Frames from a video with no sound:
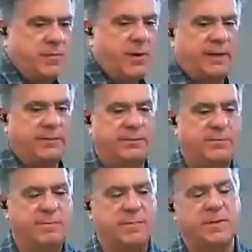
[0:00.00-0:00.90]
right?
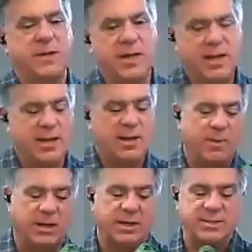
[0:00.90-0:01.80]

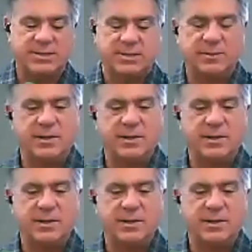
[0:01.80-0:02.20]
Because